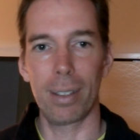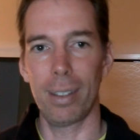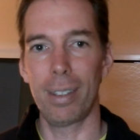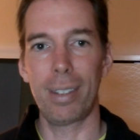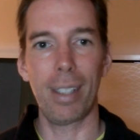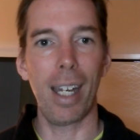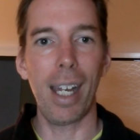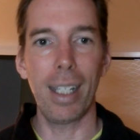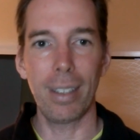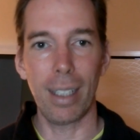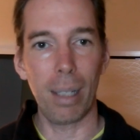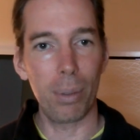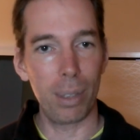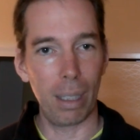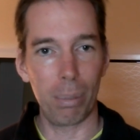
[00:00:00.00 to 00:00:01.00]
on the sides, and
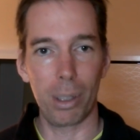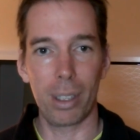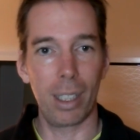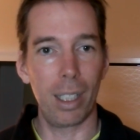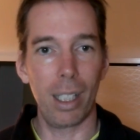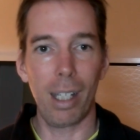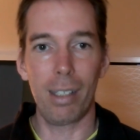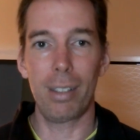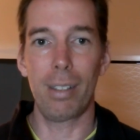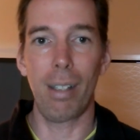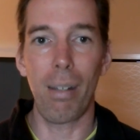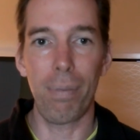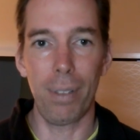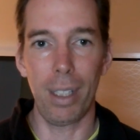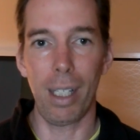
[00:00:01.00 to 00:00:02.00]
I was able to get a lot of
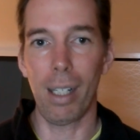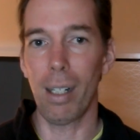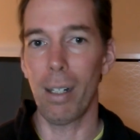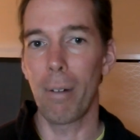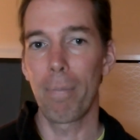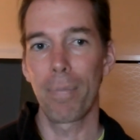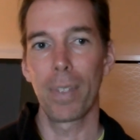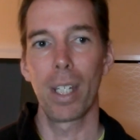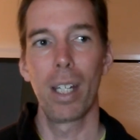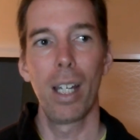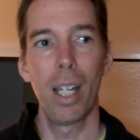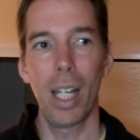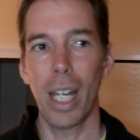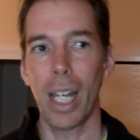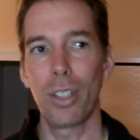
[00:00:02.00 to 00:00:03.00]
stuff in there.
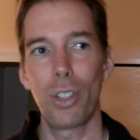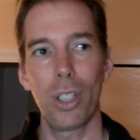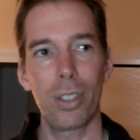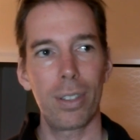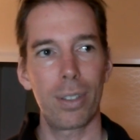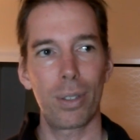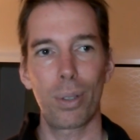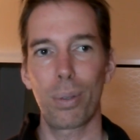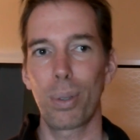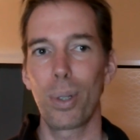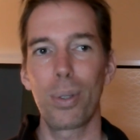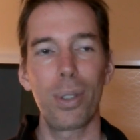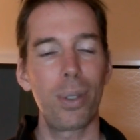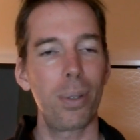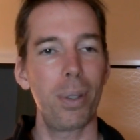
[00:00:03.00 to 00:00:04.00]
And just
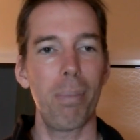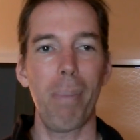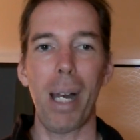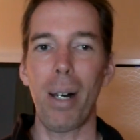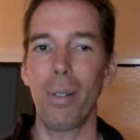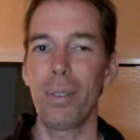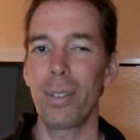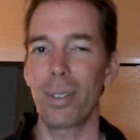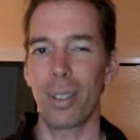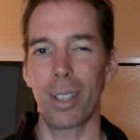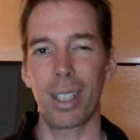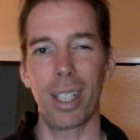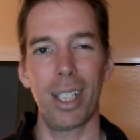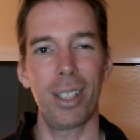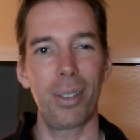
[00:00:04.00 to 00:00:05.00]
cruising through the mountains or the
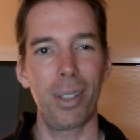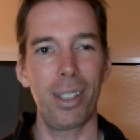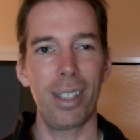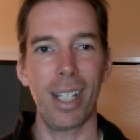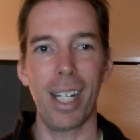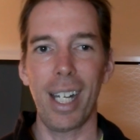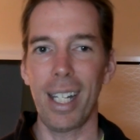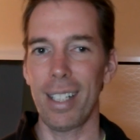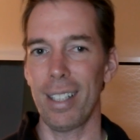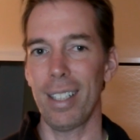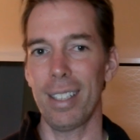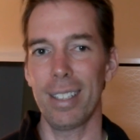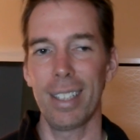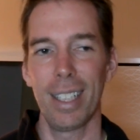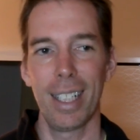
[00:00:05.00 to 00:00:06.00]
countryside, and
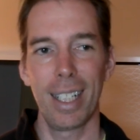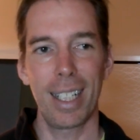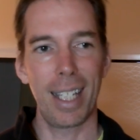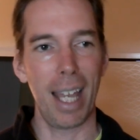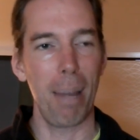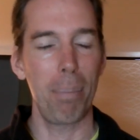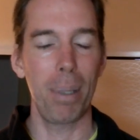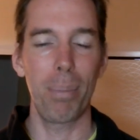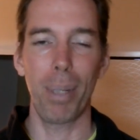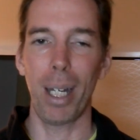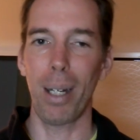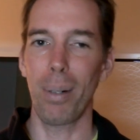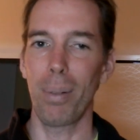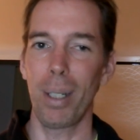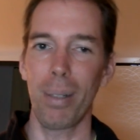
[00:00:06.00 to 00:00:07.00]
then camping by
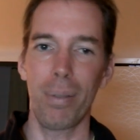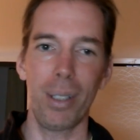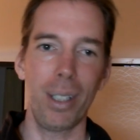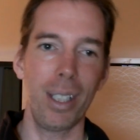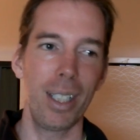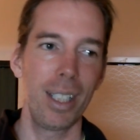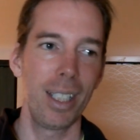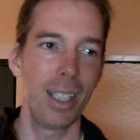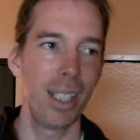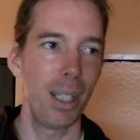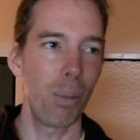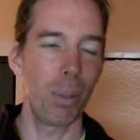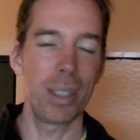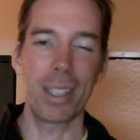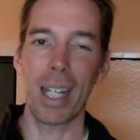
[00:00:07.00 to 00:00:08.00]
a river.
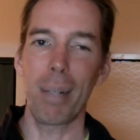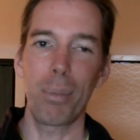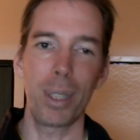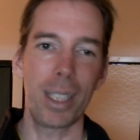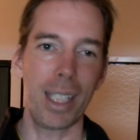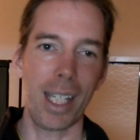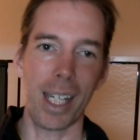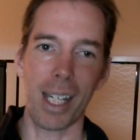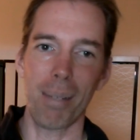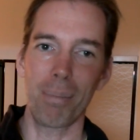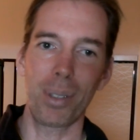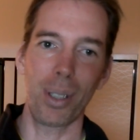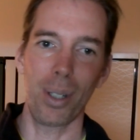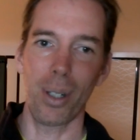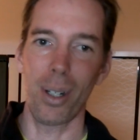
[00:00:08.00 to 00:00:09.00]
One time we
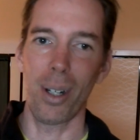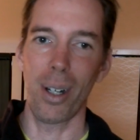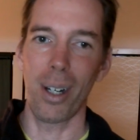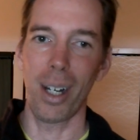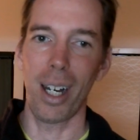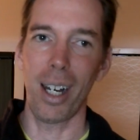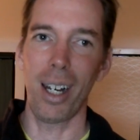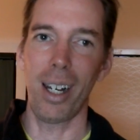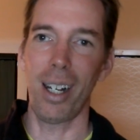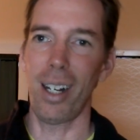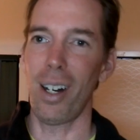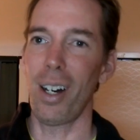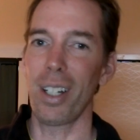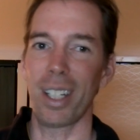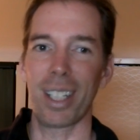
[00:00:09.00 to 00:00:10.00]
camped
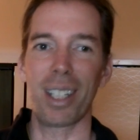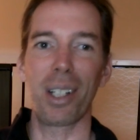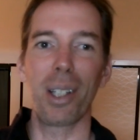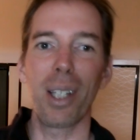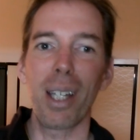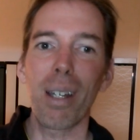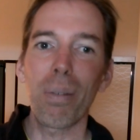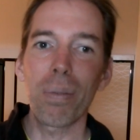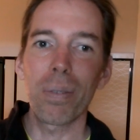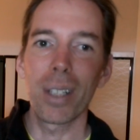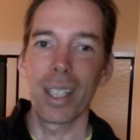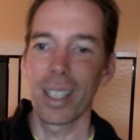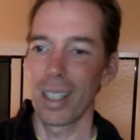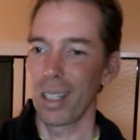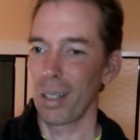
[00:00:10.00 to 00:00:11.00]
on a cliff
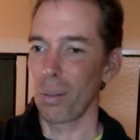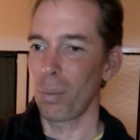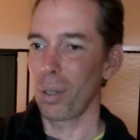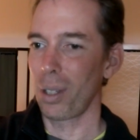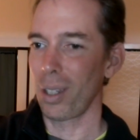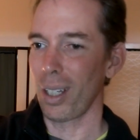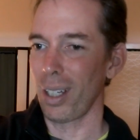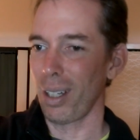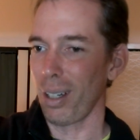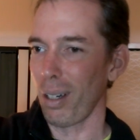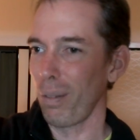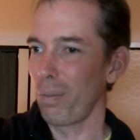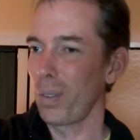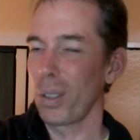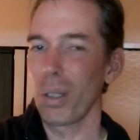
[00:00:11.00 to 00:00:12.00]
with
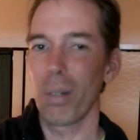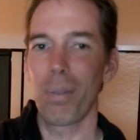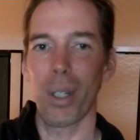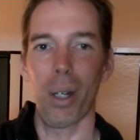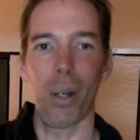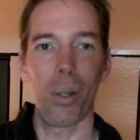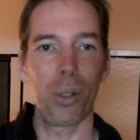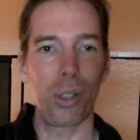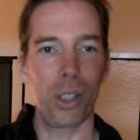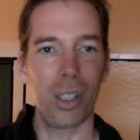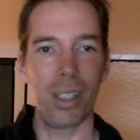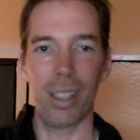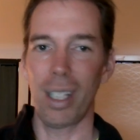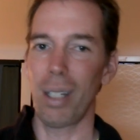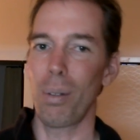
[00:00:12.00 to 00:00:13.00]
a view of the
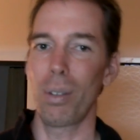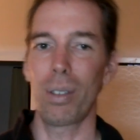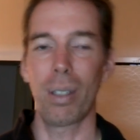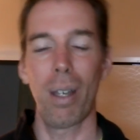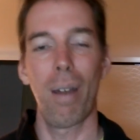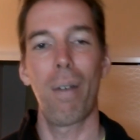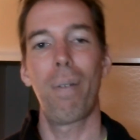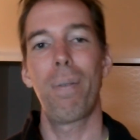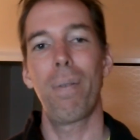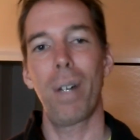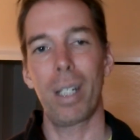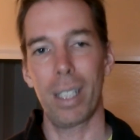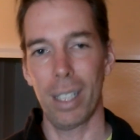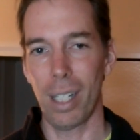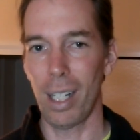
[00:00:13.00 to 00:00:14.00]
ocean. It was fucking